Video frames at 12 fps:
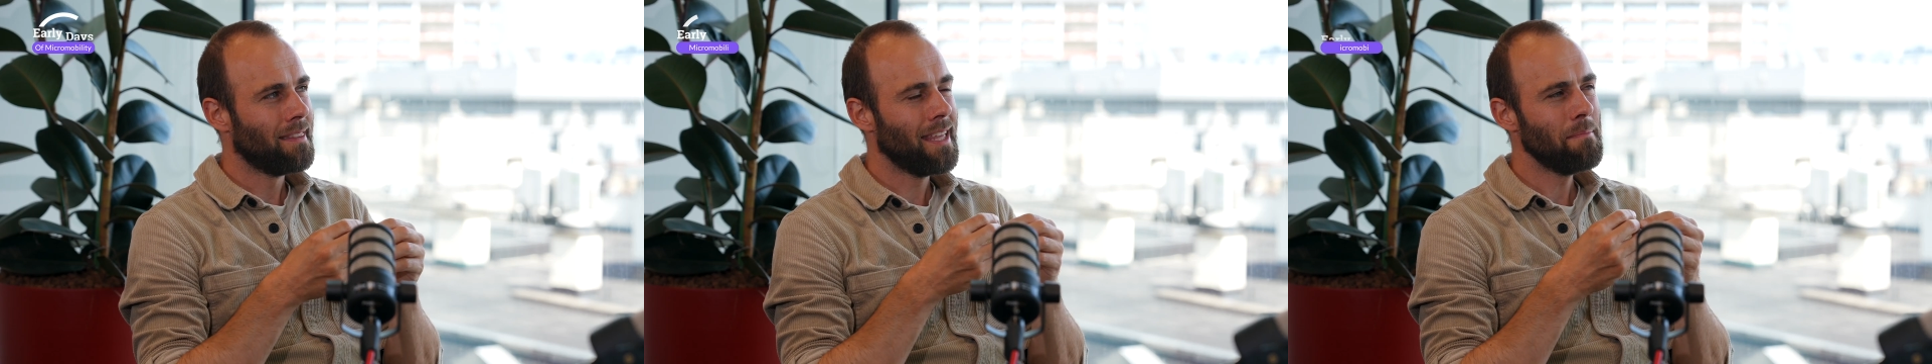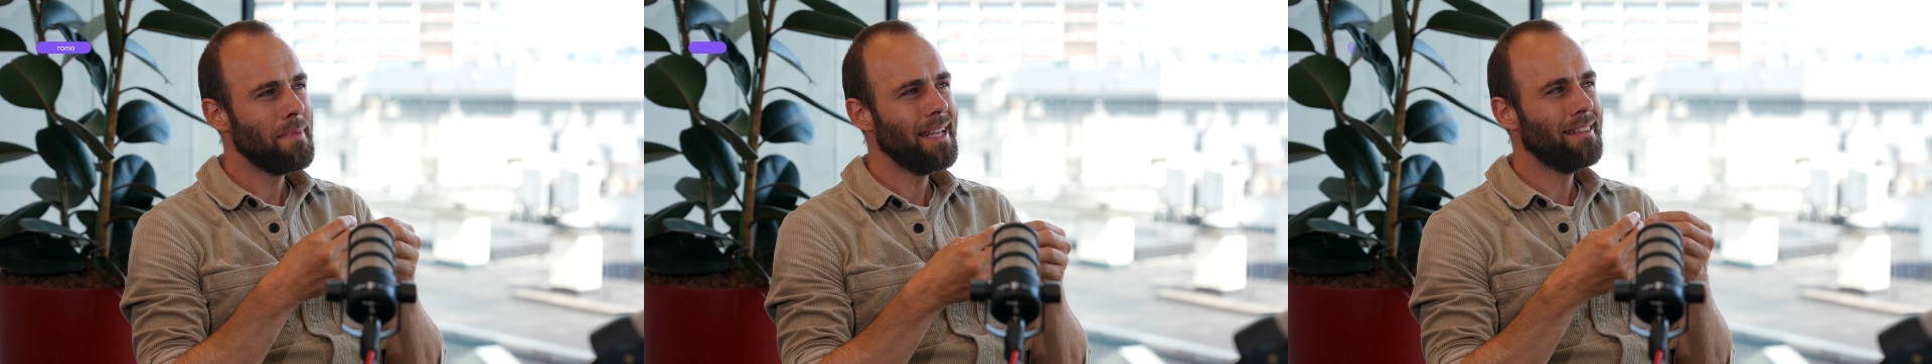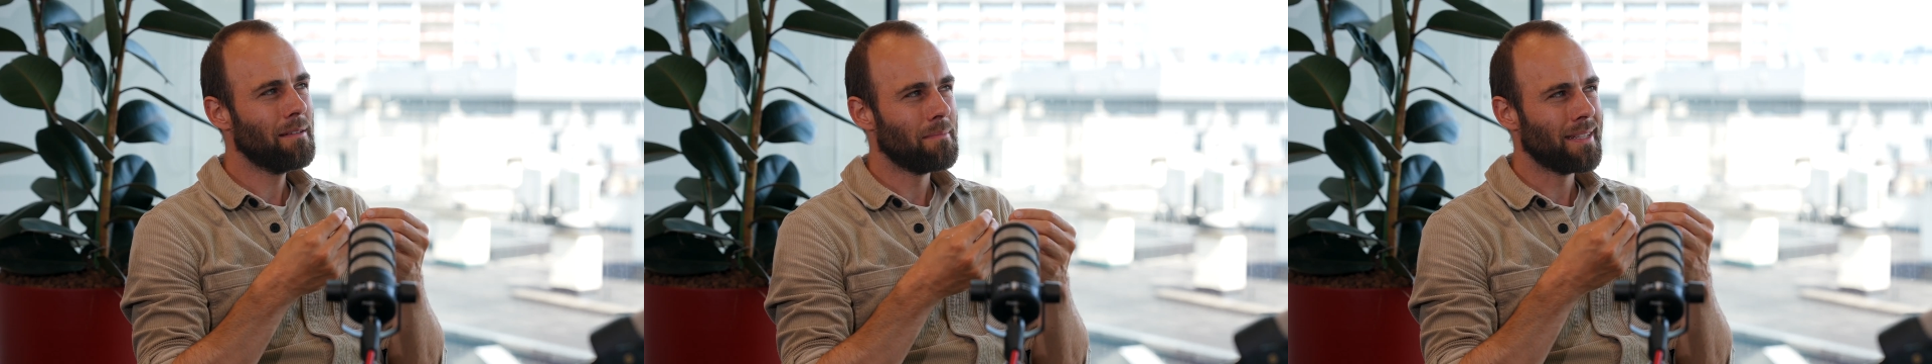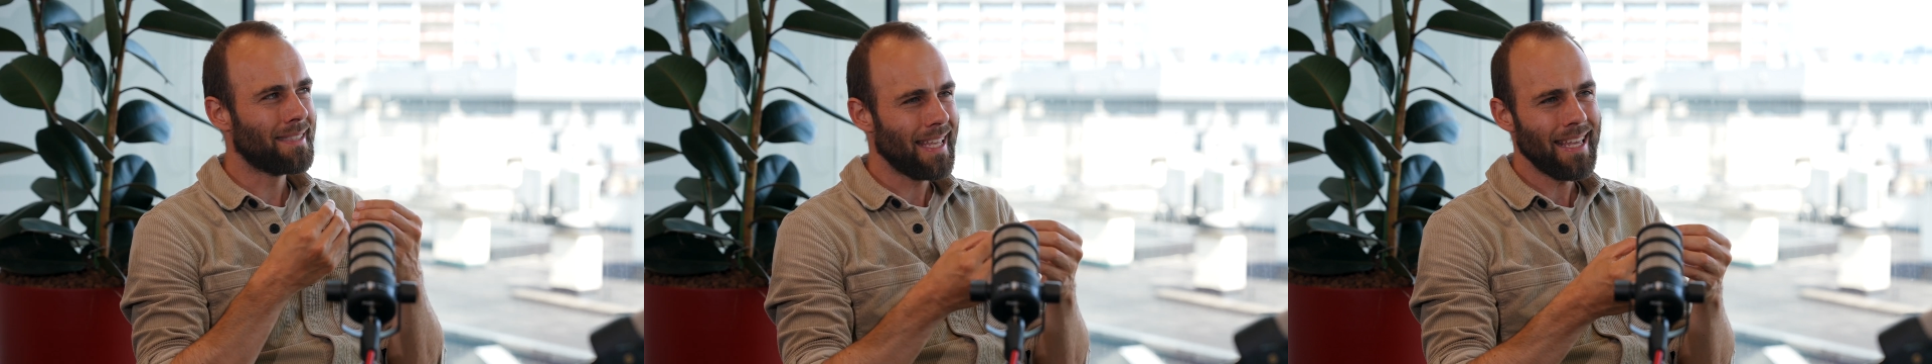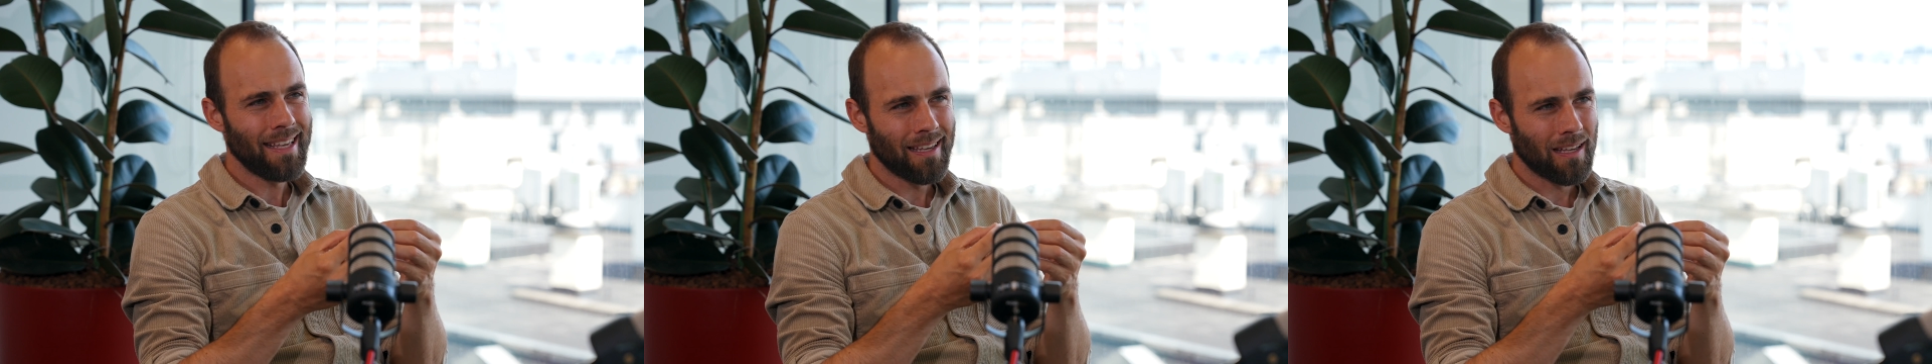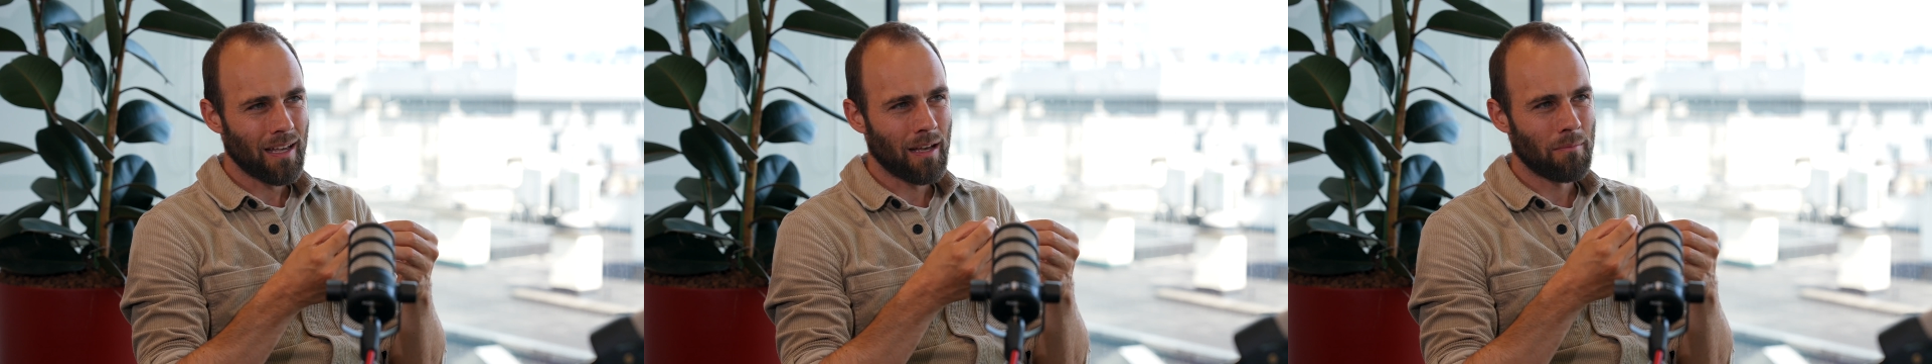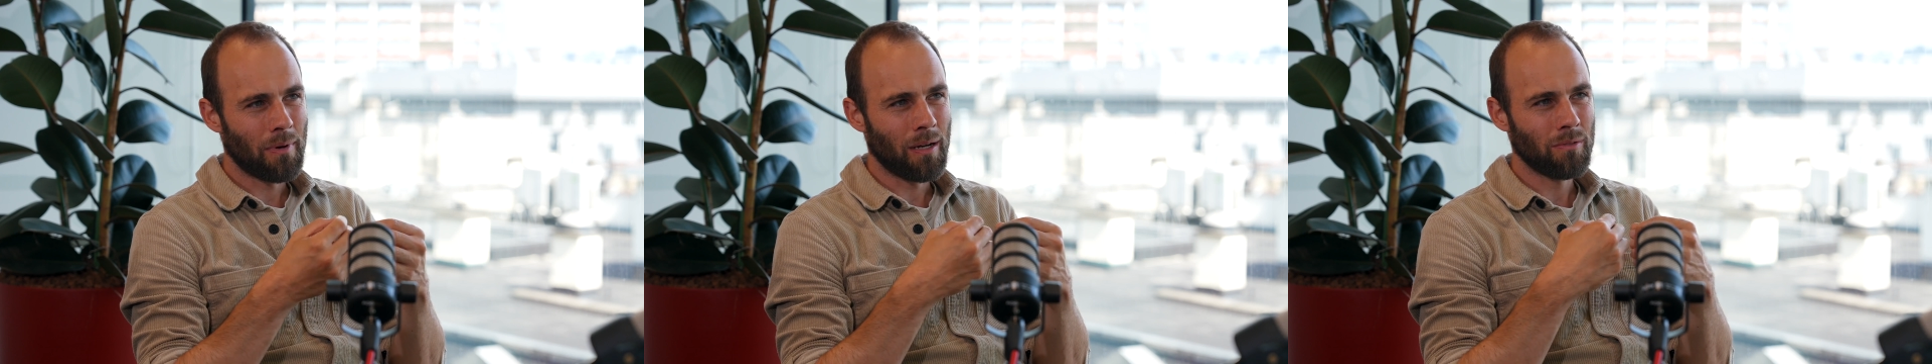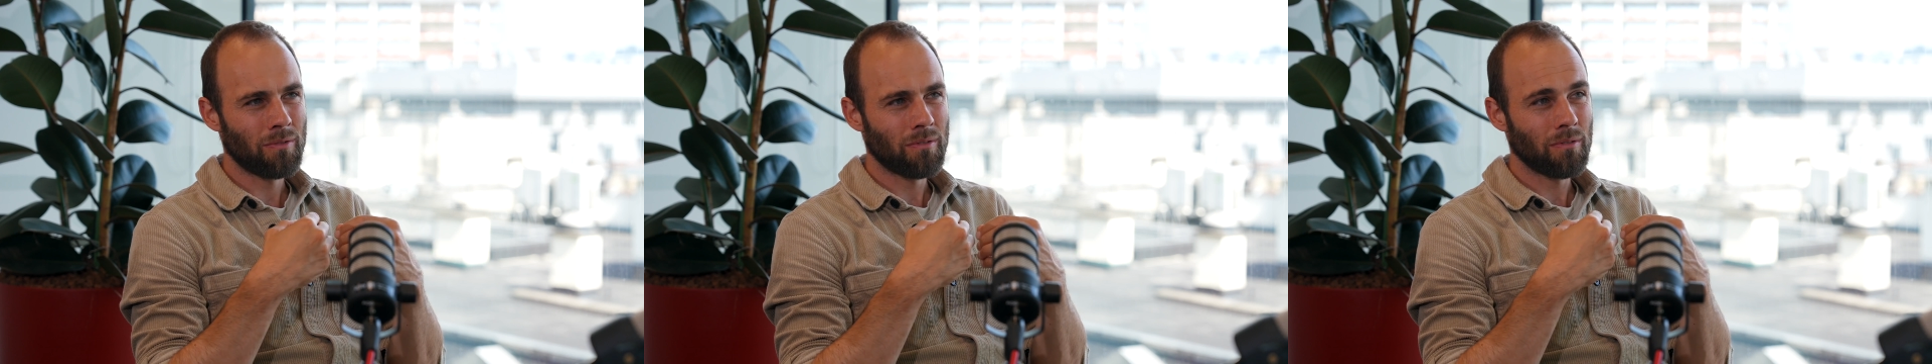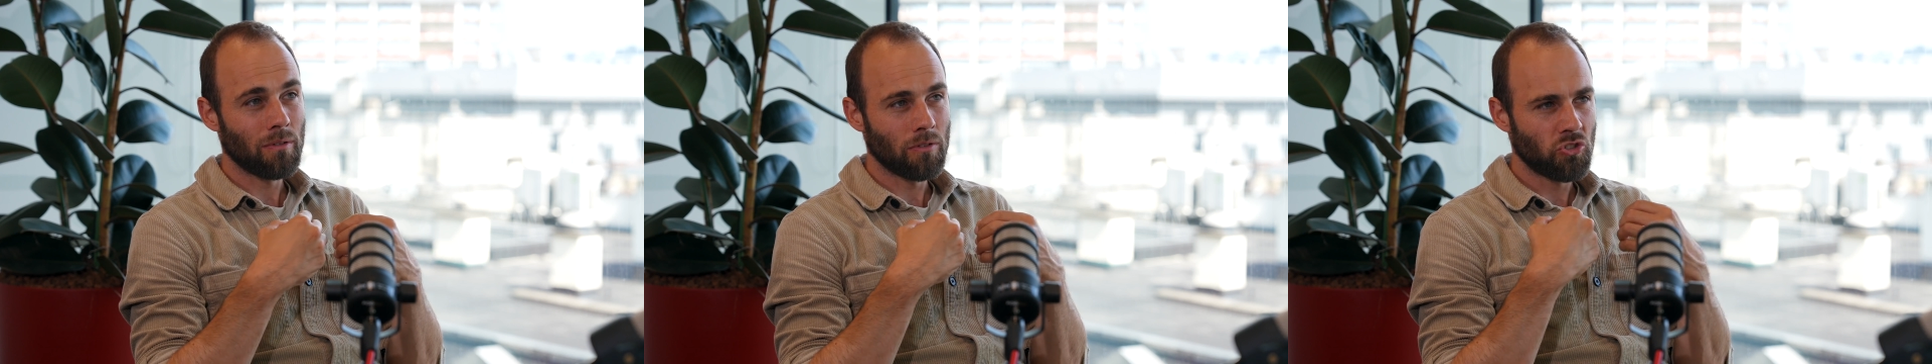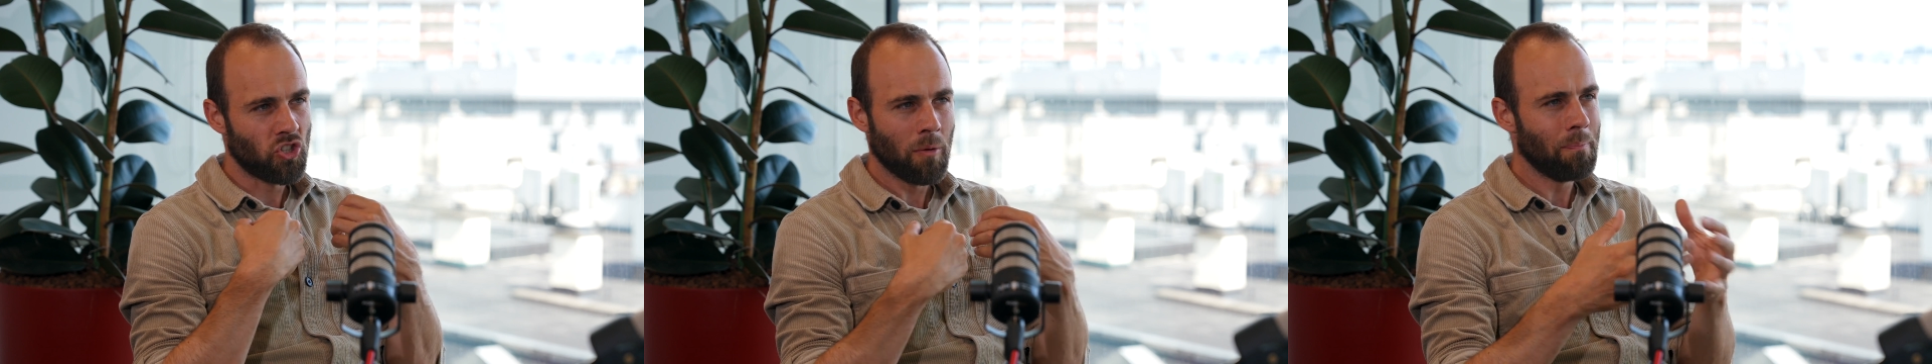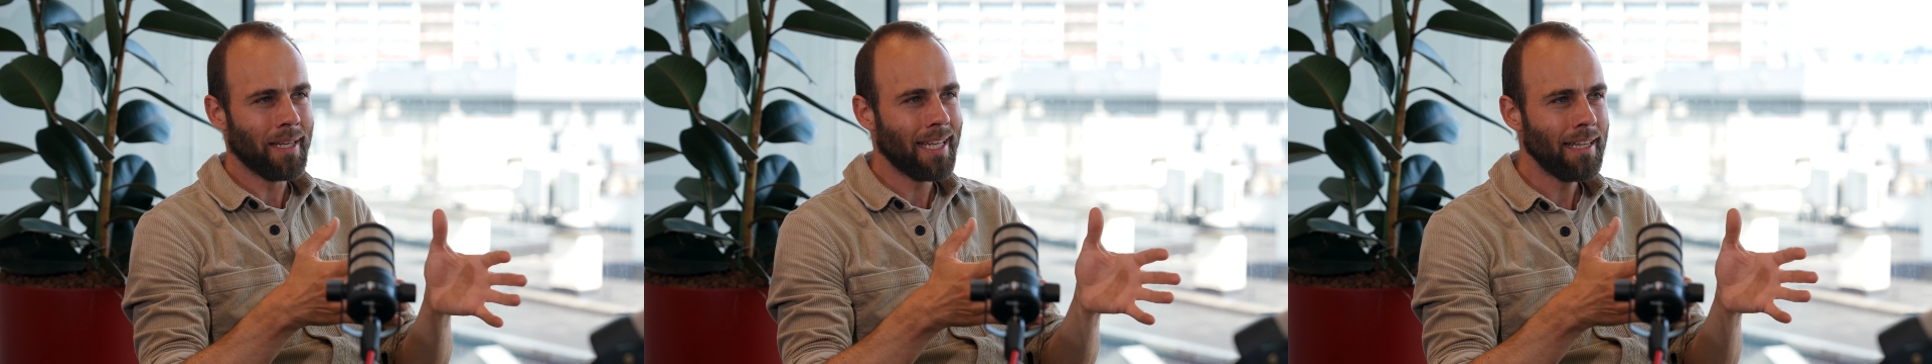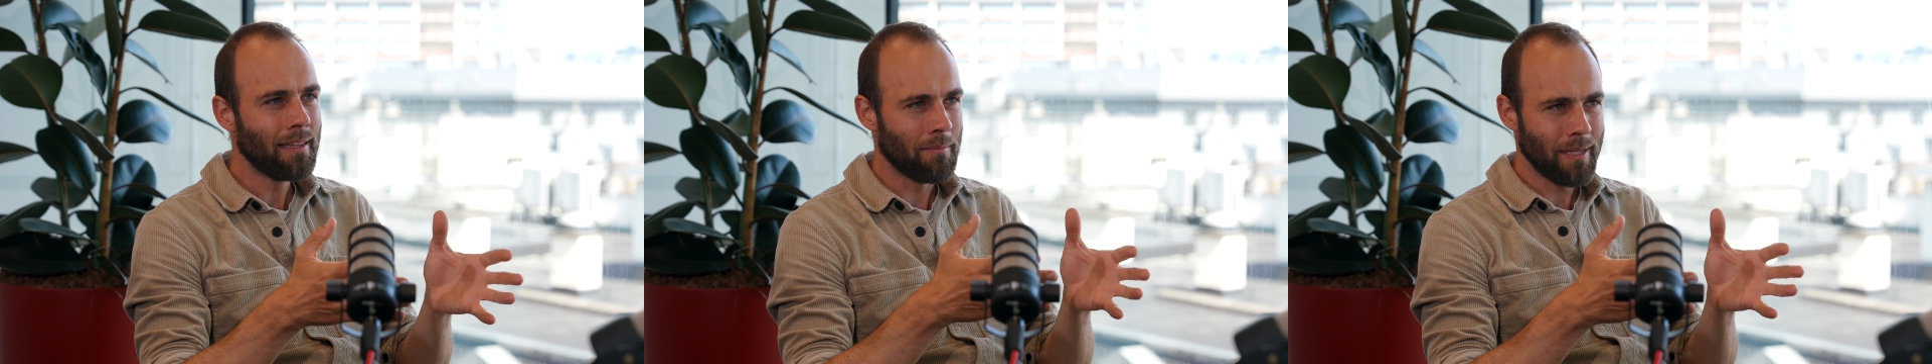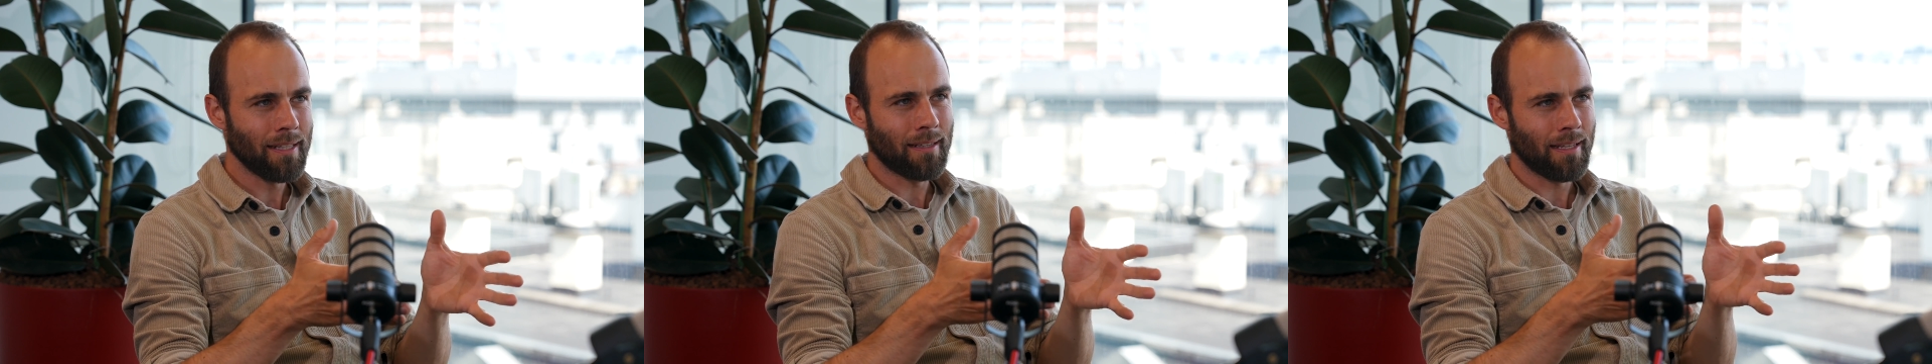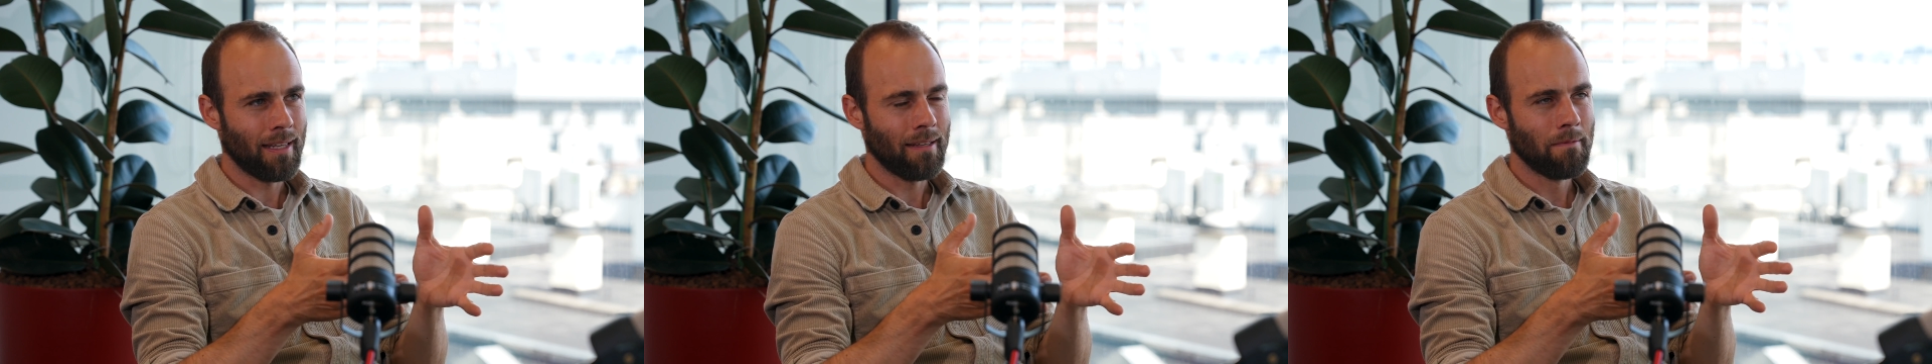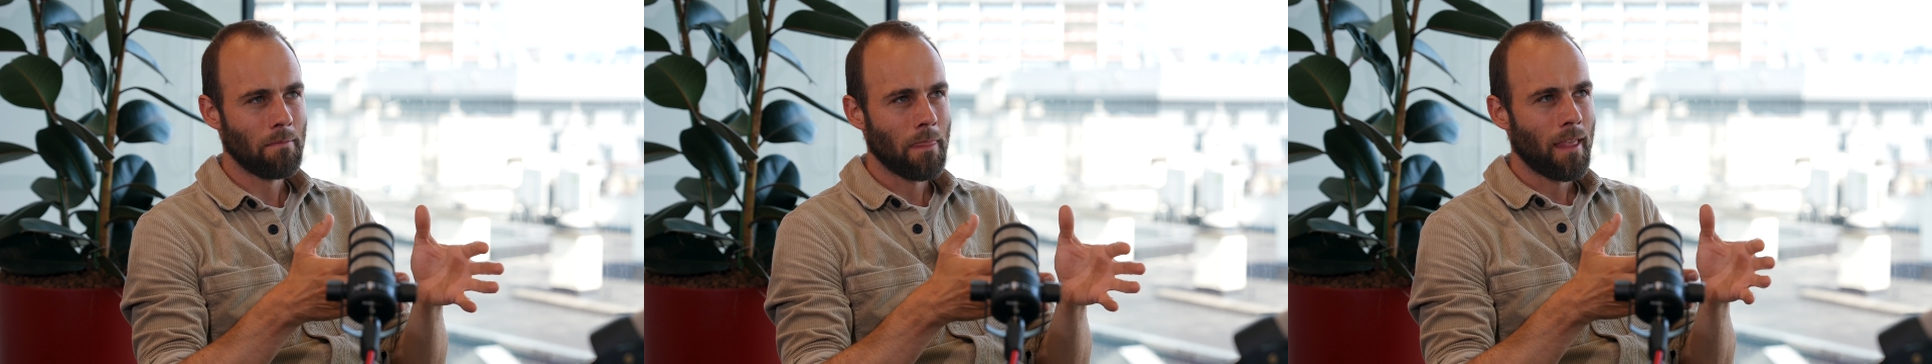they made the mistake about jumping in immediately.